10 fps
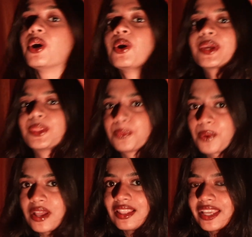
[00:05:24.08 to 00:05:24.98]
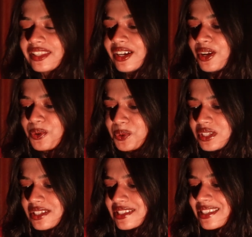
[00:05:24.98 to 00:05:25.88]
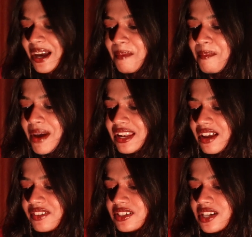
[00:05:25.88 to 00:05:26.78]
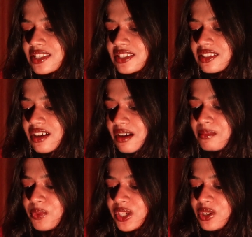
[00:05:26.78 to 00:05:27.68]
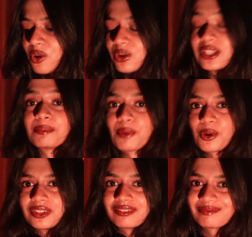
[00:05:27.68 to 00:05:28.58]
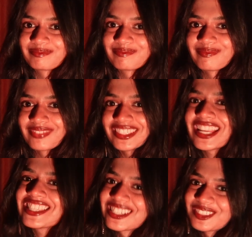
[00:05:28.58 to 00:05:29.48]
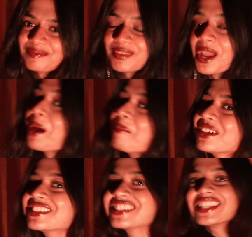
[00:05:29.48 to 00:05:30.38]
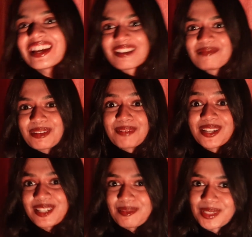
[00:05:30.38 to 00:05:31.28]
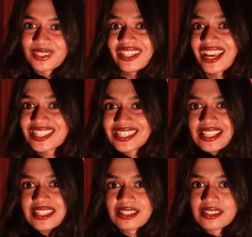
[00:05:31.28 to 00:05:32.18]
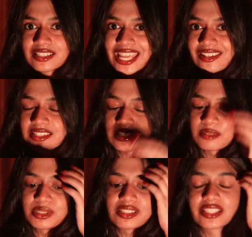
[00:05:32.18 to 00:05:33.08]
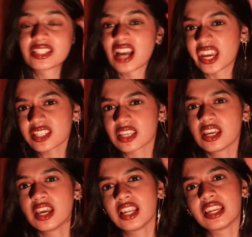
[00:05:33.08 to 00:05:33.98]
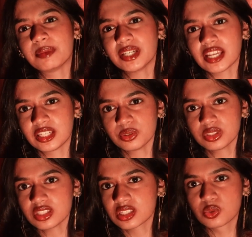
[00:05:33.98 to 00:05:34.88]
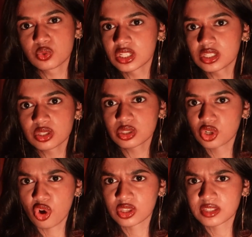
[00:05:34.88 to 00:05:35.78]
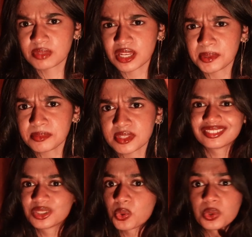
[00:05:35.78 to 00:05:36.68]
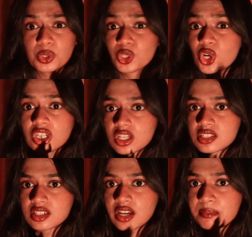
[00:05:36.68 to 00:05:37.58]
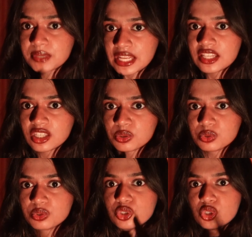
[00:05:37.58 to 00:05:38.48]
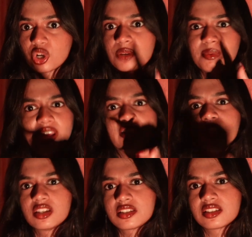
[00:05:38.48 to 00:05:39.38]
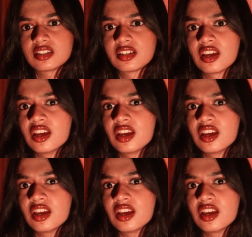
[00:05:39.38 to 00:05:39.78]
Okay, the one line that I wrote is, my lover doesn't come when called upon. That's it. But it's an iambic pentameter and has 10 syllables. And guys, let me tell you, this Google is also wrong sometimes. Do not trust it. I'm telling you, do not blindly trust it.